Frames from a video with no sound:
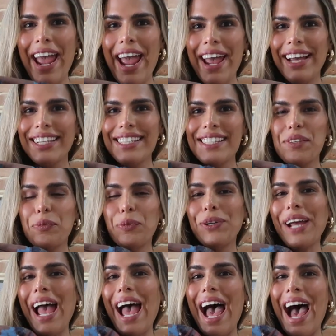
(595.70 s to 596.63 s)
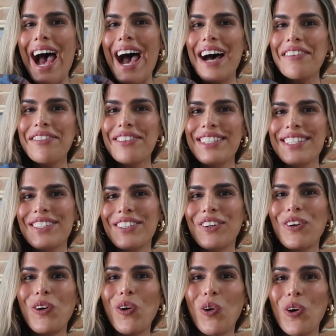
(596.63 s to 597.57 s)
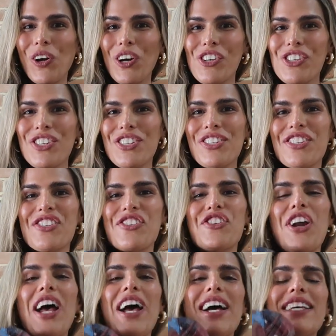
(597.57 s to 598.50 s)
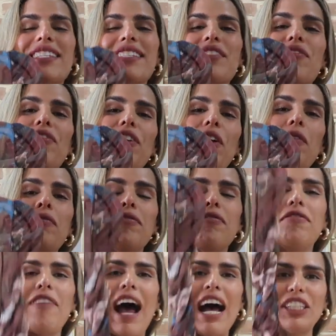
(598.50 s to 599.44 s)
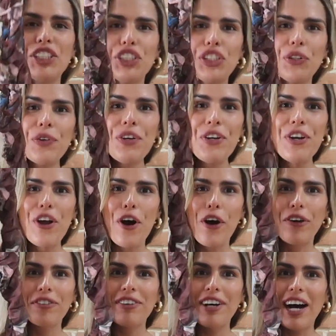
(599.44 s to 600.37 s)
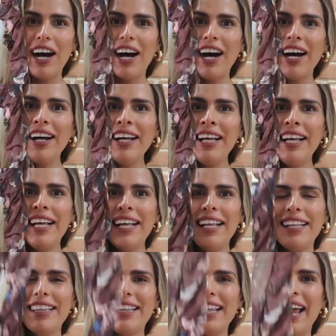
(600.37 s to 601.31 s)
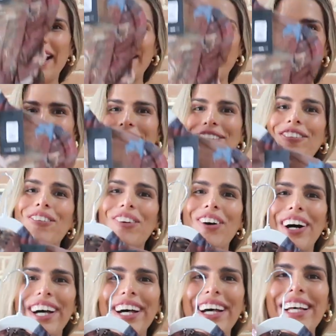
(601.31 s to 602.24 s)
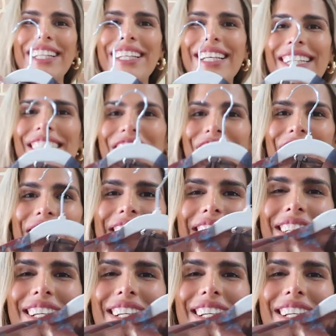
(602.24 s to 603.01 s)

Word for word: Next, we have this gorgeous dress from Fashion Nova. Like what? She